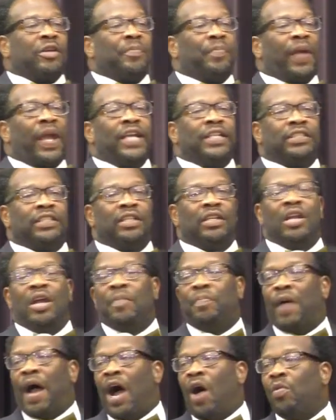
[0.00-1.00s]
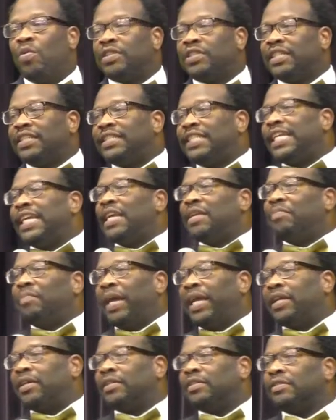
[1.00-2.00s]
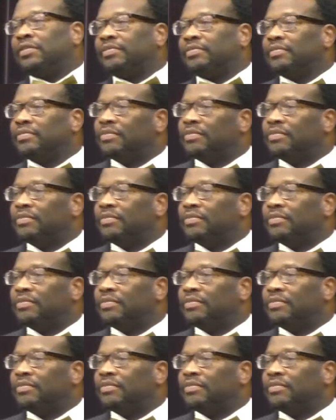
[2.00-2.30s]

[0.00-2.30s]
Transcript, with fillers: occupation, Paul was a tent maker.